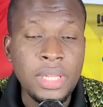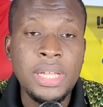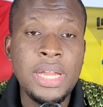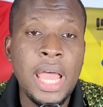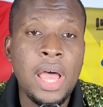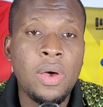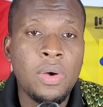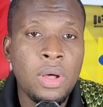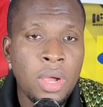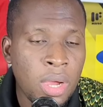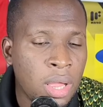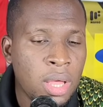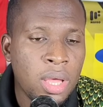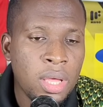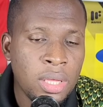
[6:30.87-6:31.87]
Now,
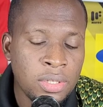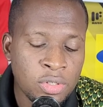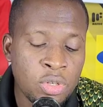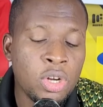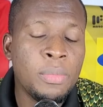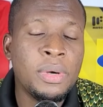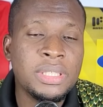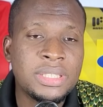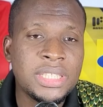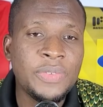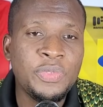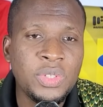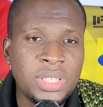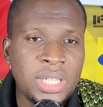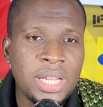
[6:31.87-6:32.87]
Solomon
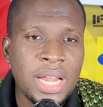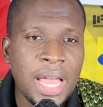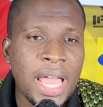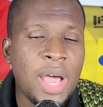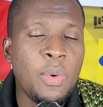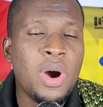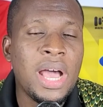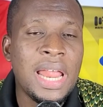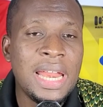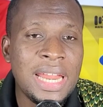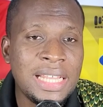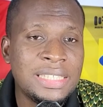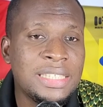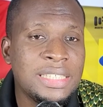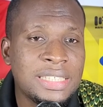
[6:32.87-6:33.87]
Safiu Taylor a
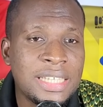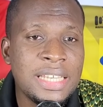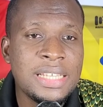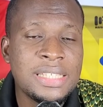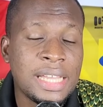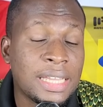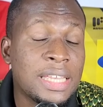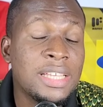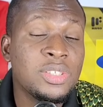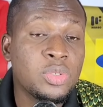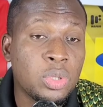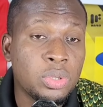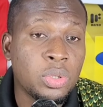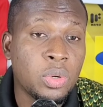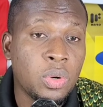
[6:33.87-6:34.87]
legit case
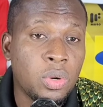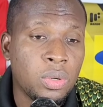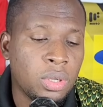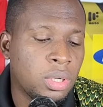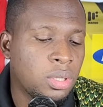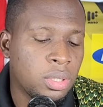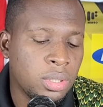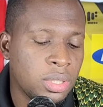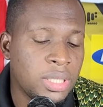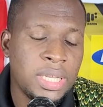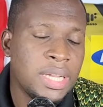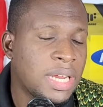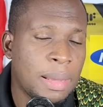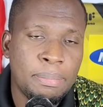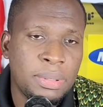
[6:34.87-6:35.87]
against Kotoko,
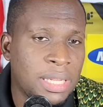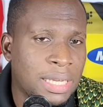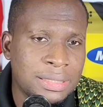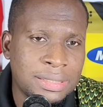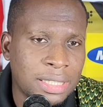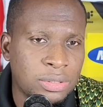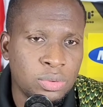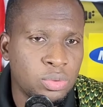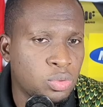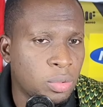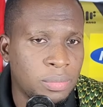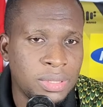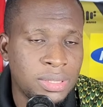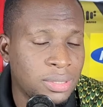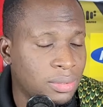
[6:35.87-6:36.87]
the other player status
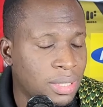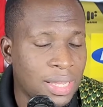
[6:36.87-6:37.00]
committee.